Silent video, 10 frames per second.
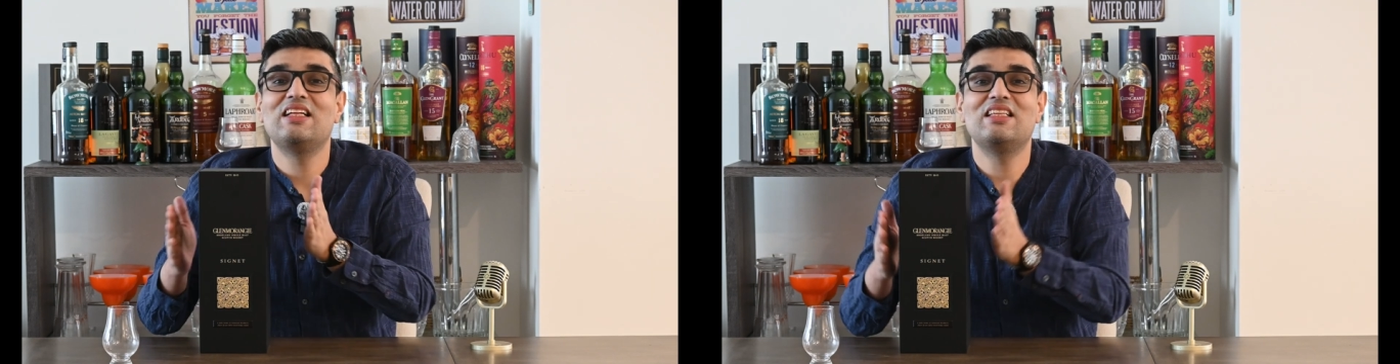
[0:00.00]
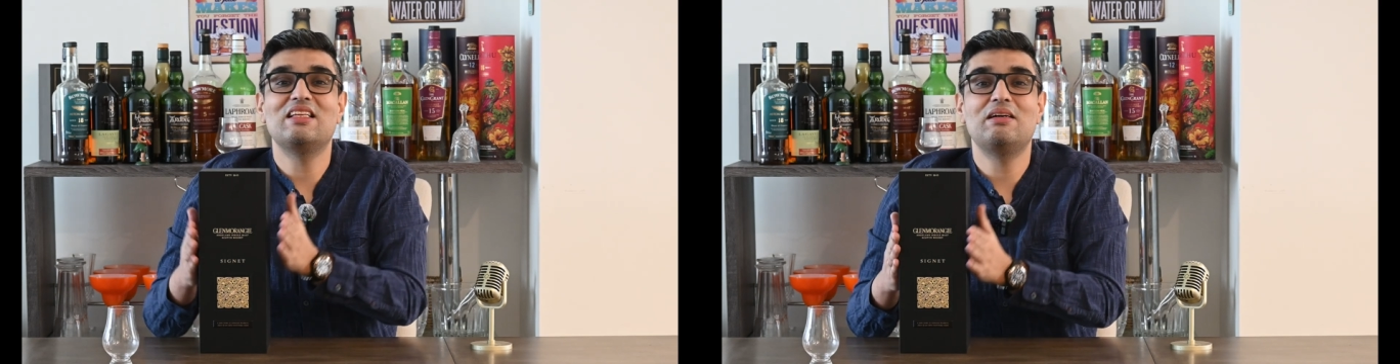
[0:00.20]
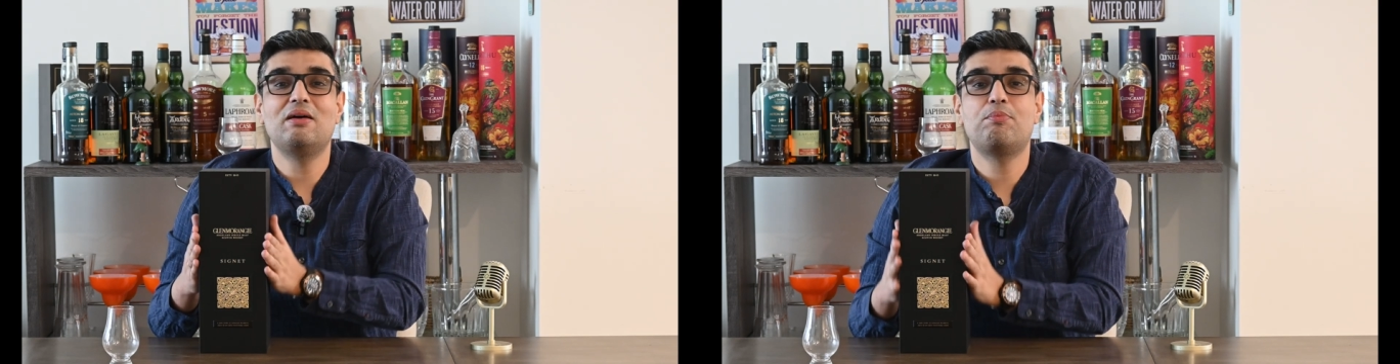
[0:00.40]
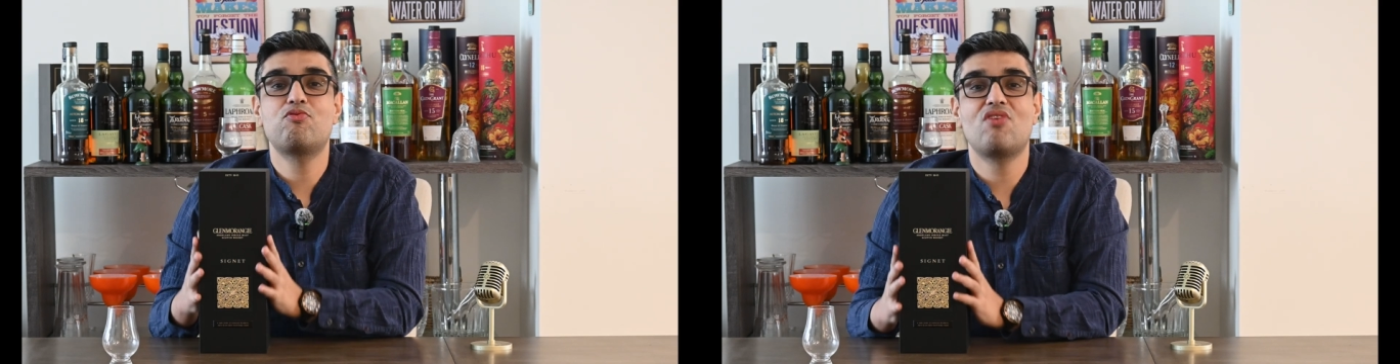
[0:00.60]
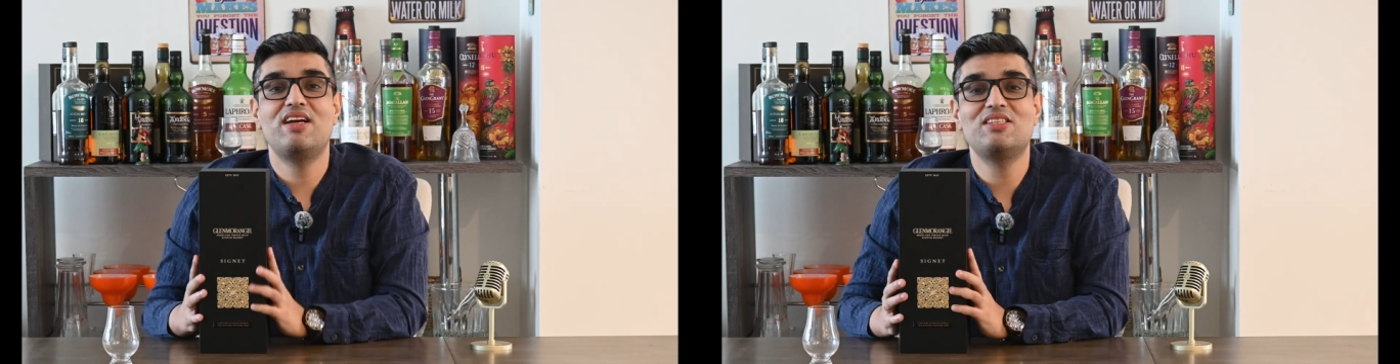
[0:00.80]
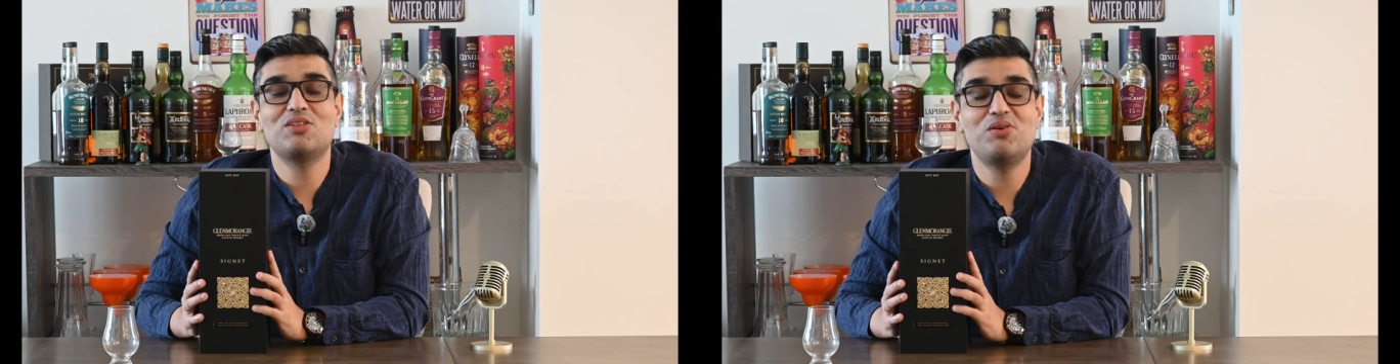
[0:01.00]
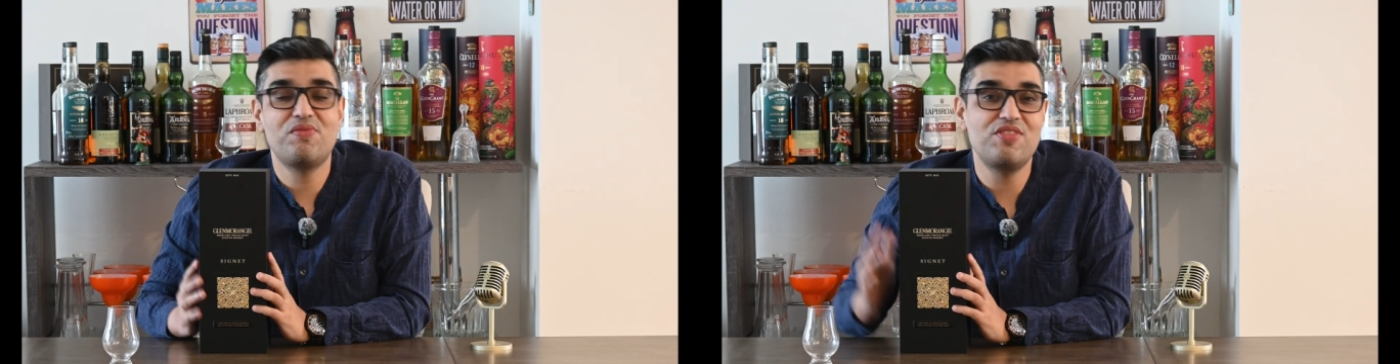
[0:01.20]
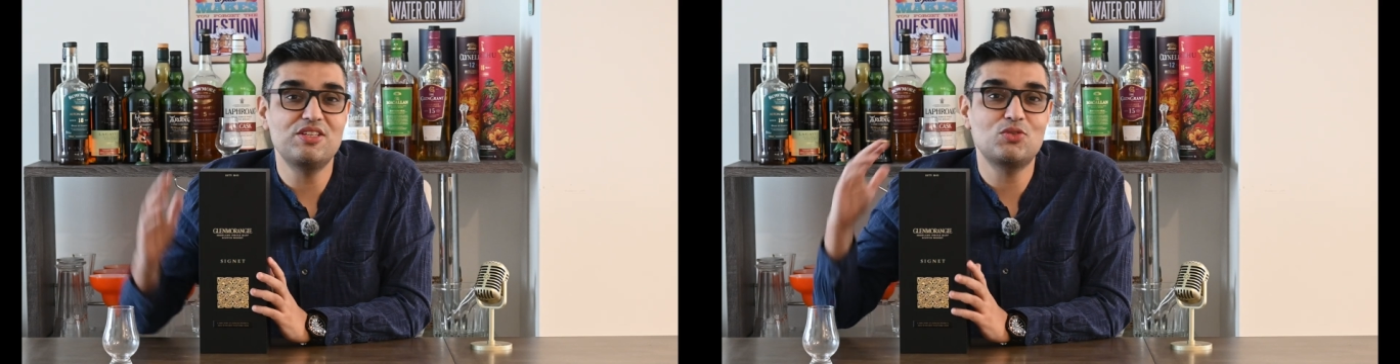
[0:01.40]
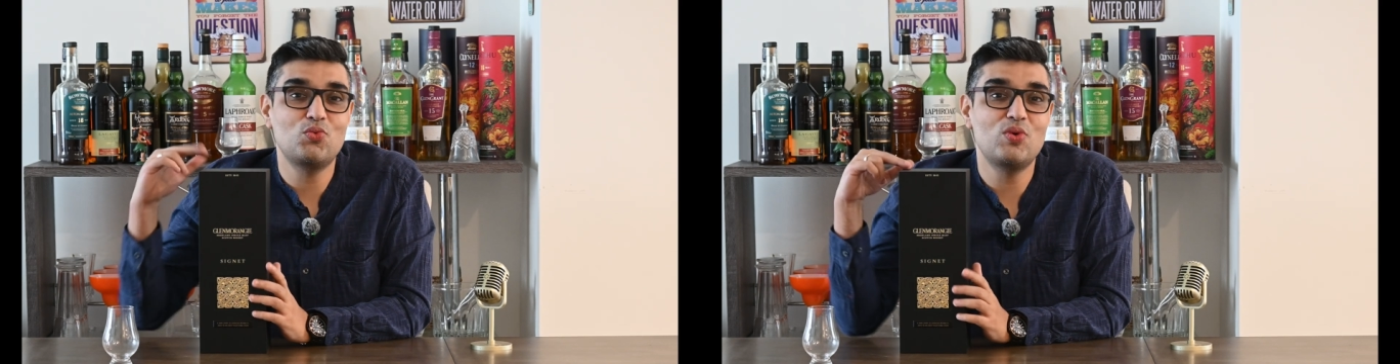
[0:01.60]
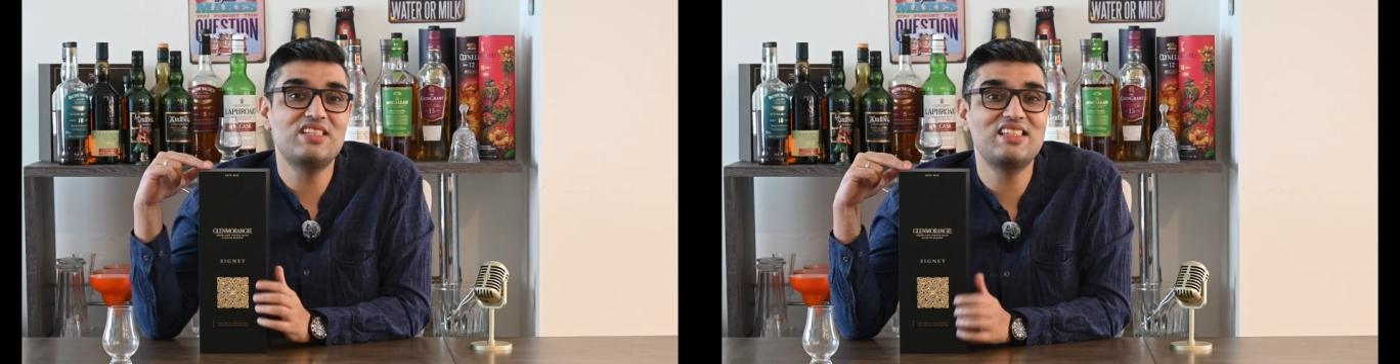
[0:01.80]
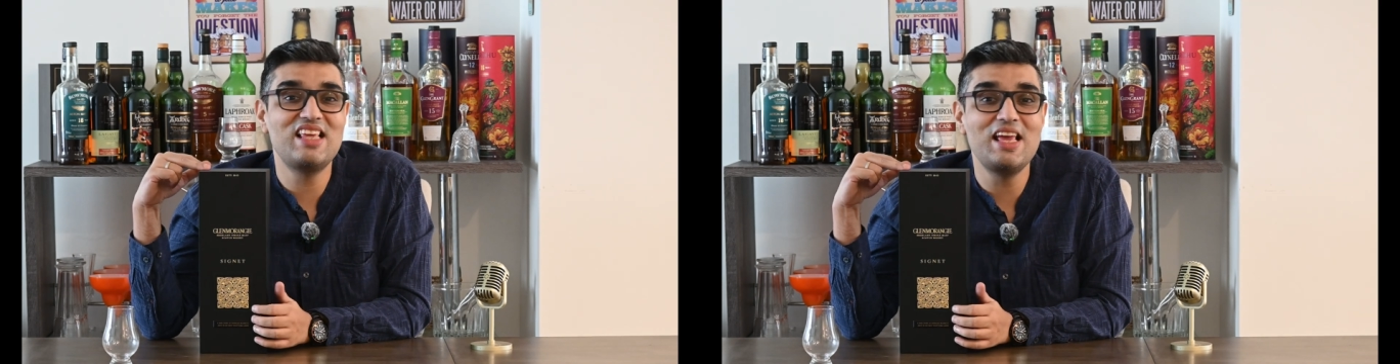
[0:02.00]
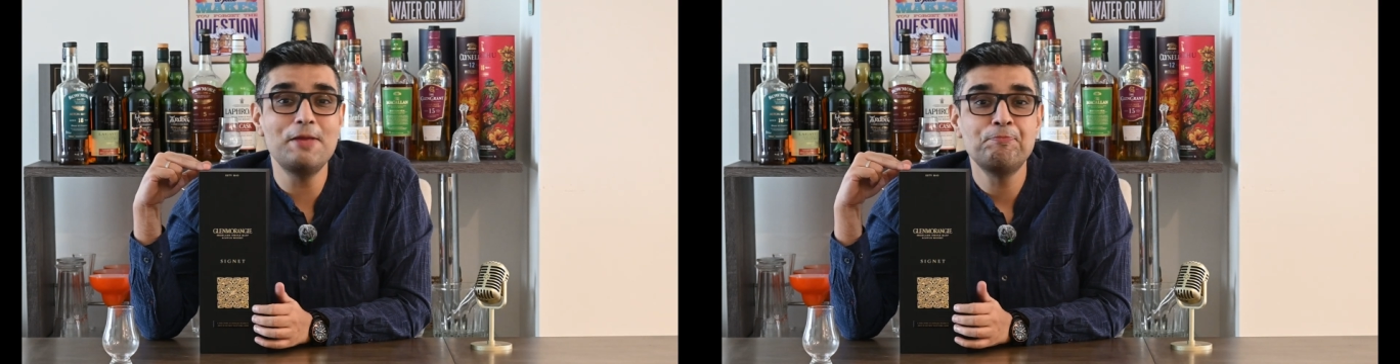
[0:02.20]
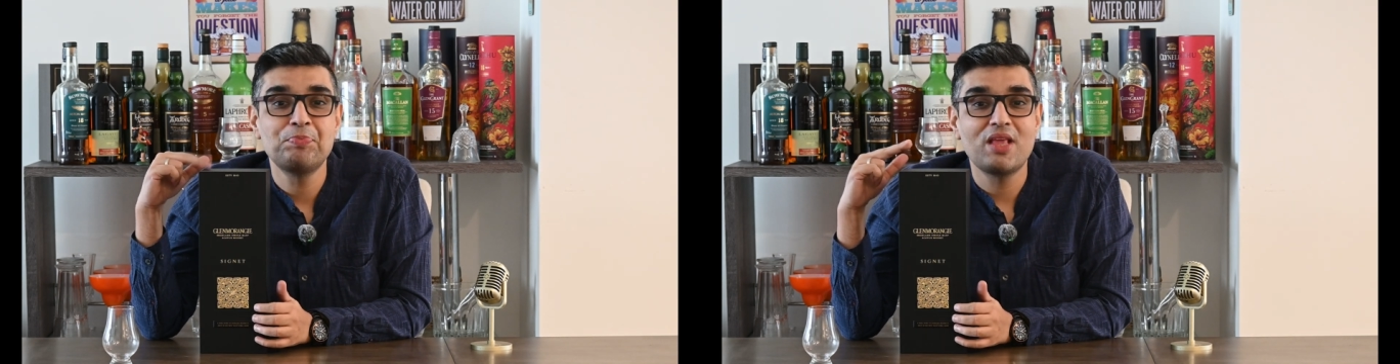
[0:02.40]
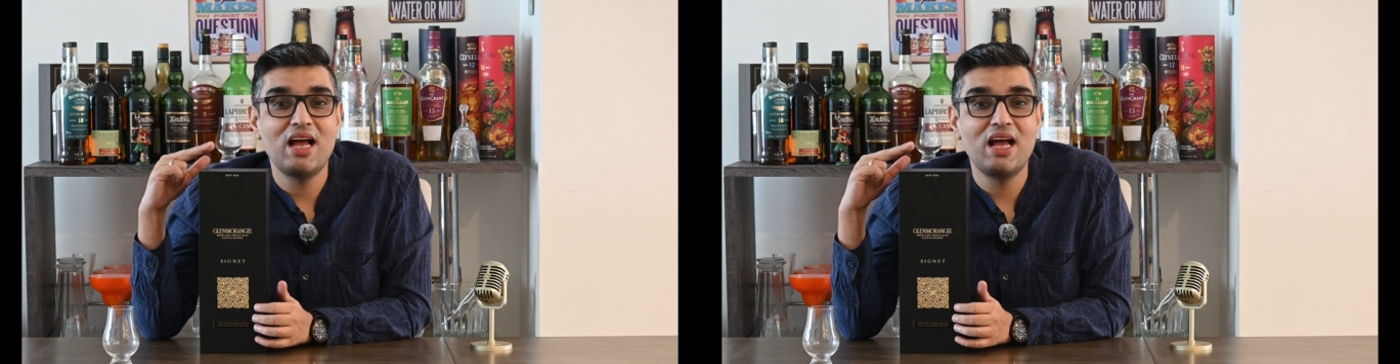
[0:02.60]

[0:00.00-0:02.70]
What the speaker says: the price of this whiskey.